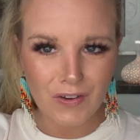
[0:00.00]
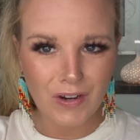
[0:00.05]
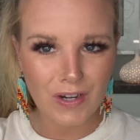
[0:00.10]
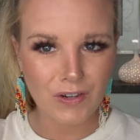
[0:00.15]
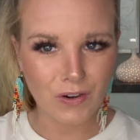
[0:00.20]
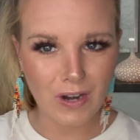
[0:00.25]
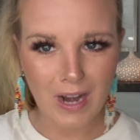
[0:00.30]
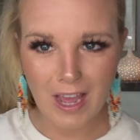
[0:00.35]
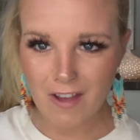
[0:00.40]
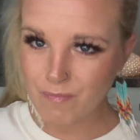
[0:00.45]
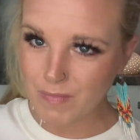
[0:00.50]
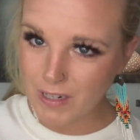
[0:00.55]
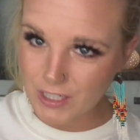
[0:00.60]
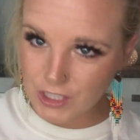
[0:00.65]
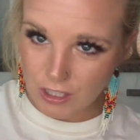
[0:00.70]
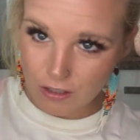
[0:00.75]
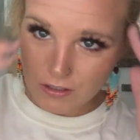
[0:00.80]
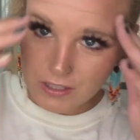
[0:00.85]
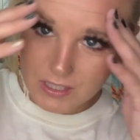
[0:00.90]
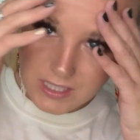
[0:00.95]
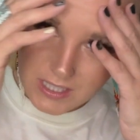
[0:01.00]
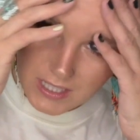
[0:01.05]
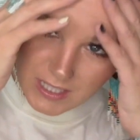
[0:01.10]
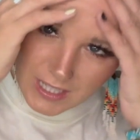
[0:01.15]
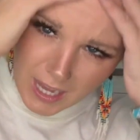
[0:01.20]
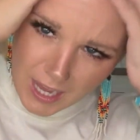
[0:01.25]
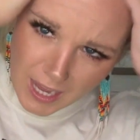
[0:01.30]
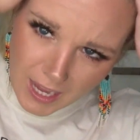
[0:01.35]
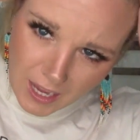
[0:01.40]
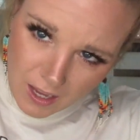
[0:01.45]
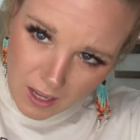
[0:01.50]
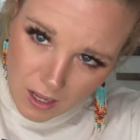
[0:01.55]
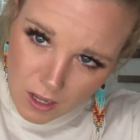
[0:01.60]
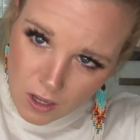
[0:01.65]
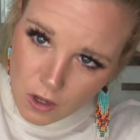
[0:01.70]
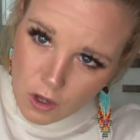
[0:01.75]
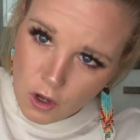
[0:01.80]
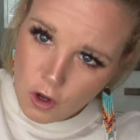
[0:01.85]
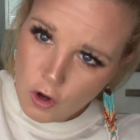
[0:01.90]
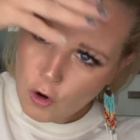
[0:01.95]
I don't have much else to say
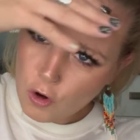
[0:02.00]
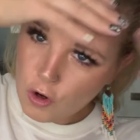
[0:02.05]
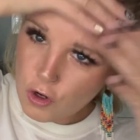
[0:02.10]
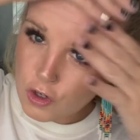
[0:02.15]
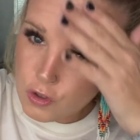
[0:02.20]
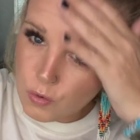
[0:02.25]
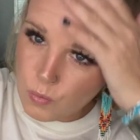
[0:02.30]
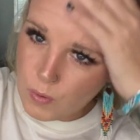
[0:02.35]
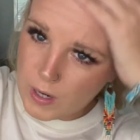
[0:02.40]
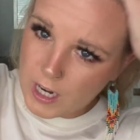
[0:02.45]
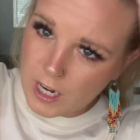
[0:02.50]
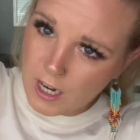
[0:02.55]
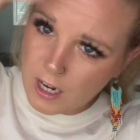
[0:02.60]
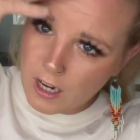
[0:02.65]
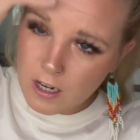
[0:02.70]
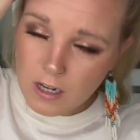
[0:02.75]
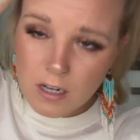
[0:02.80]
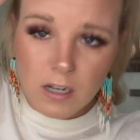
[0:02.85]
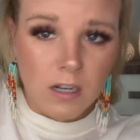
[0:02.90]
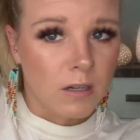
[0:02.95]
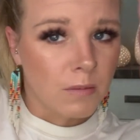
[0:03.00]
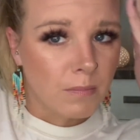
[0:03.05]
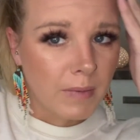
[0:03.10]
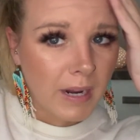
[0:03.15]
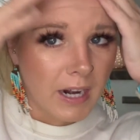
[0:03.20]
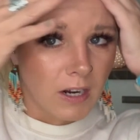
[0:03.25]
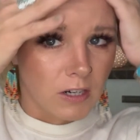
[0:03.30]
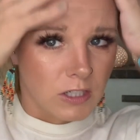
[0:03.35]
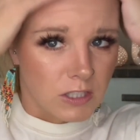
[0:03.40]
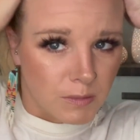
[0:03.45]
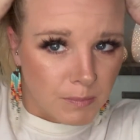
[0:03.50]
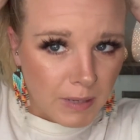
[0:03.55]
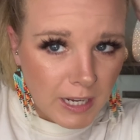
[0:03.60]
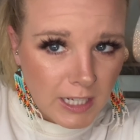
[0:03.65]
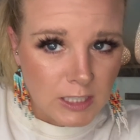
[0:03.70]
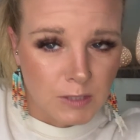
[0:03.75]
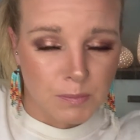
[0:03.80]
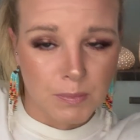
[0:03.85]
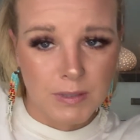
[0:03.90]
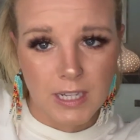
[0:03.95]
or to wear. My hair is a
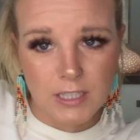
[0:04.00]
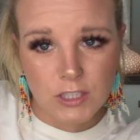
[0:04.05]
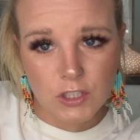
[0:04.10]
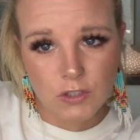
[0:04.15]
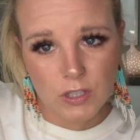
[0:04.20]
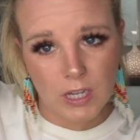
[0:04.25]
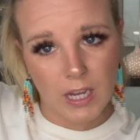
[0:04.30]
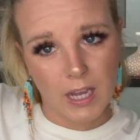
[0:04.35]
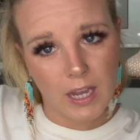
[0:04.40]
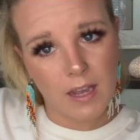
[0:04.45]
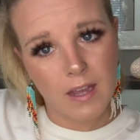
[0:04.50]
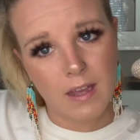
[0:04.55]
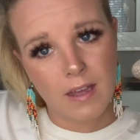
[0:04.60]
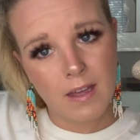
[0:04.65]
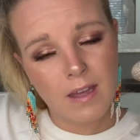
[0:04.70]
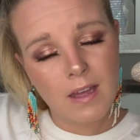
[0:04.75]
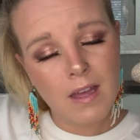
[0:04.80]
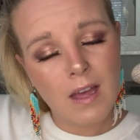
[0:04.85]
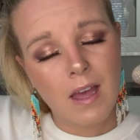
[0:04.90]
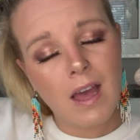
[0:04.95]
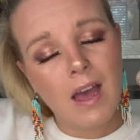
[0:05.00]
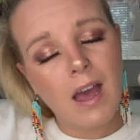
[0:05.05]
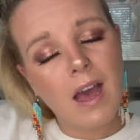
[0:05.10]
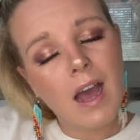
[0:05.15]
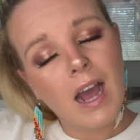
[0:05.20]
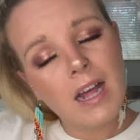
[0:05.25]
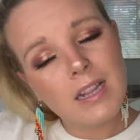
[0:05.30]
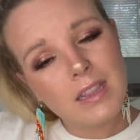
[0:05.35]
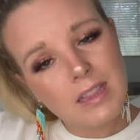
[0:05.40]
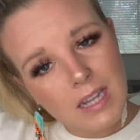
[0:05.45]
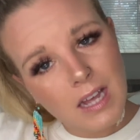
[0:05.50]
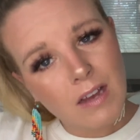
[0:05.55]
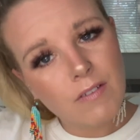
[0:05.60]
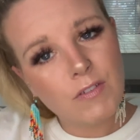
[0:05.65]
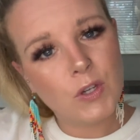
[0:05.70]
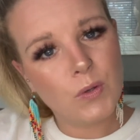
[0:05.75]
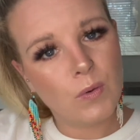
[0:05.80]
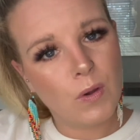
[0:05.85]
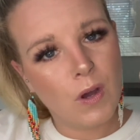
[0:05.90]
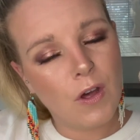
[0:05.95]
mess, but that's okay. I love
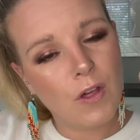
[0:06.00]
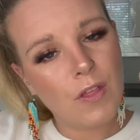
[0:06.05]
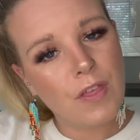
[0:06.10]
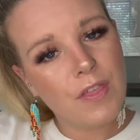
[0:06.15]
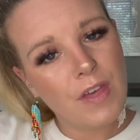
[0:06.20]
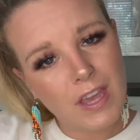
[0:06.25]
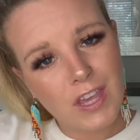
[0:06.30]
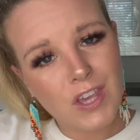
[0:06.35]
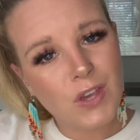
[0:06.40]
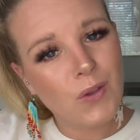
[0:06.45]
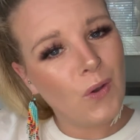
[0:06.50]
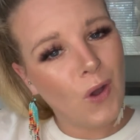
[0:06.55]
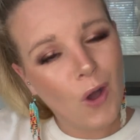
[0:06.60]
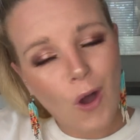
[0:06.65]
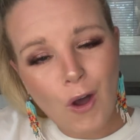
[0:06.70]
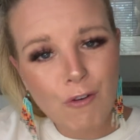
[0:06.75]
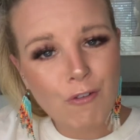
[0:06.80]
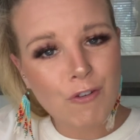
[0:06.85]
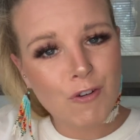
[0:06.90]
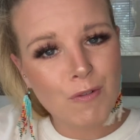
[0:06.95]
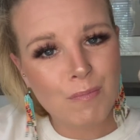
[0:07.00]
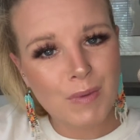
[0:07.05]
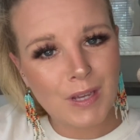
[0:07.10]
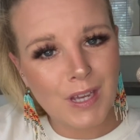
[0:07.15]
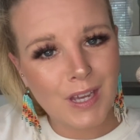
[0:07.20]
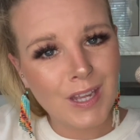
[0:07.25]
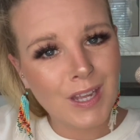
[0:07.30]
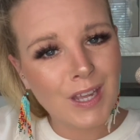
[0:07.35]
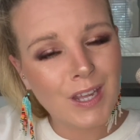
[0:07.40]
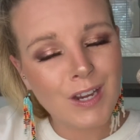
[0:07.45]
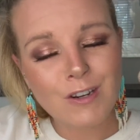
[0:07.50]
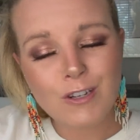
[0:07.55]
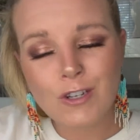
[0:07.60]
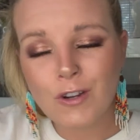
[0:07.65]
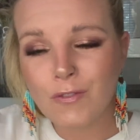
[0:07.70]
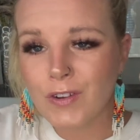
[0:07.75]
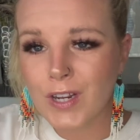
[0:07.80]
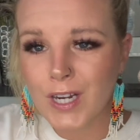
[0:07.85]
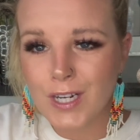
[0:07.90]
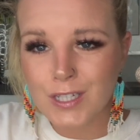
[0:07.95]
you all. Thank you all for being here.
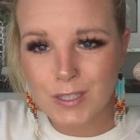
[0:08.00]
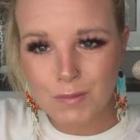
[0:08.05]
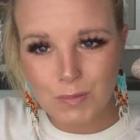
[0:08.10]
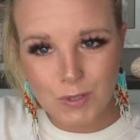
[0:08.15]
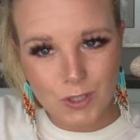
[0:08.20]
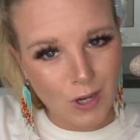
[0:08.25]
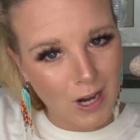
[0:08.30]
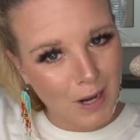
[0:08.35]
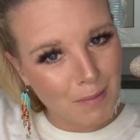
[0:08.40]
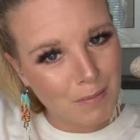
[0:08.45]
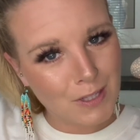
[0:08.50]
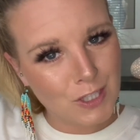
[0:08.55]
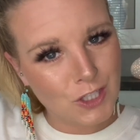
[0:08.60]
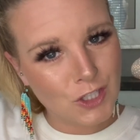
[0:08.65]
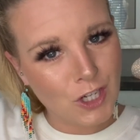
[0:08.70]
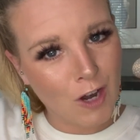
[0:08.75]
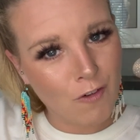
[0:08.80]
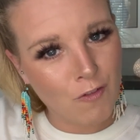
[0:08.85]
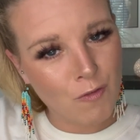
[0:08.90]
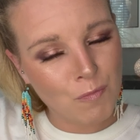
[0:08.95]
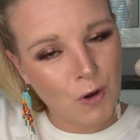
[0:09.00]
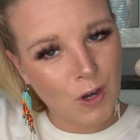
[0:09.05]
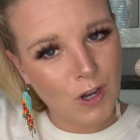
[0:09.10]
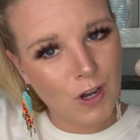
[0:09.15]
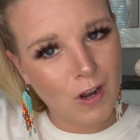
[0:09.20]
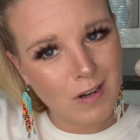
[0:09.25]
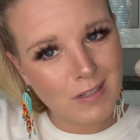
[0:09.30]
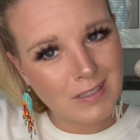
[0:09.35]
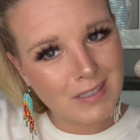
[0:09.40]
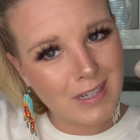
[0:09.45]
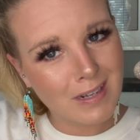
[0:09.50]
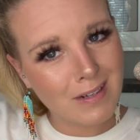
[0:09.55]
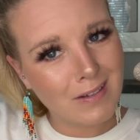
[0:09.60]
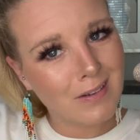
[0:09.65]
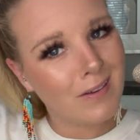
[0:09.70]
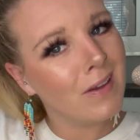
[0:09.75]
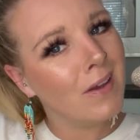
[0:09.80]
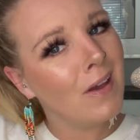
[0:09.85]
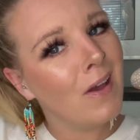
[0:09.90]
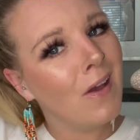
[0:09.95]
Don't forget to subscribe to this channel for more content.
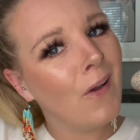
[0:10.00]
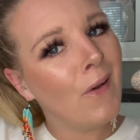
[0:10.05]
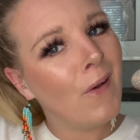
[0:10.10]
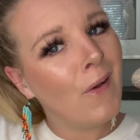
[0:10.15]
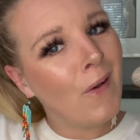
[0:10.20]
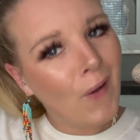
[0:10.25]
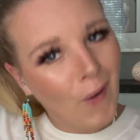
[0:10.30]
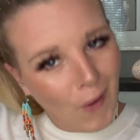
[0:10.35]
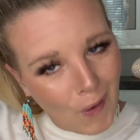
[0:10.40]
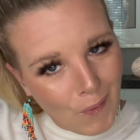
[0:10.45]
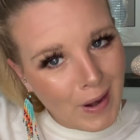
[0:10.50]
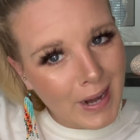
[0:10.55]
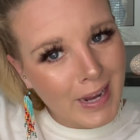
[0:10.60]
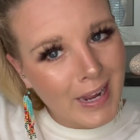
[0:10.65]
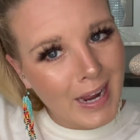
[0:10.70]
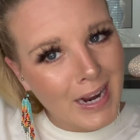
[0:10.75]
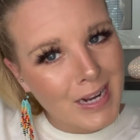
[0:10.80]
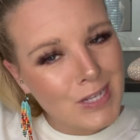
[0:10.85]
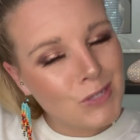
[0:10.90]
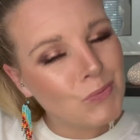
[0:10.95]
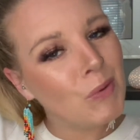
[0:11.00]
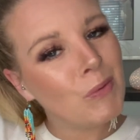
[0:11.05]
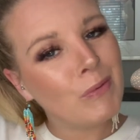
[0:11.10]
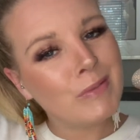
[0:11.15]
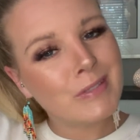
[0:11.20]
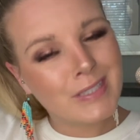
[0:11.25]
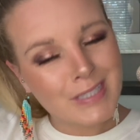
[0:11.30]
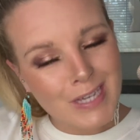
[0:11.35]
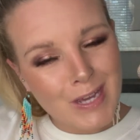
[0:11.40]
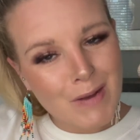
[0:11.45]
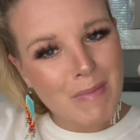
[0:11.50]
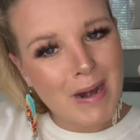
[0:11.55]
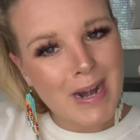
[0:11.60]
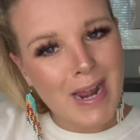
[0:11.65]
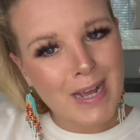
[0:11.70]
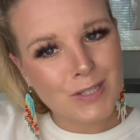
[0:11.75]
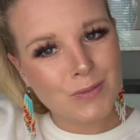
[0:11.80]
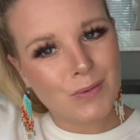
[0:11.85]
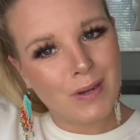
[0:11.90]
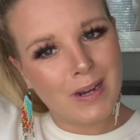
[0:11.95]
All right, guys, we will see you in my
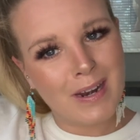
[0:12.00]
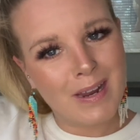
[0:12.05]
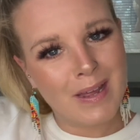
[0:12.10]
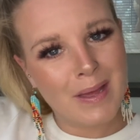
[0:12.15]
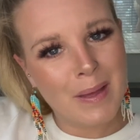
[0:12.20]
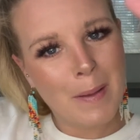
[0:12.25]
next one.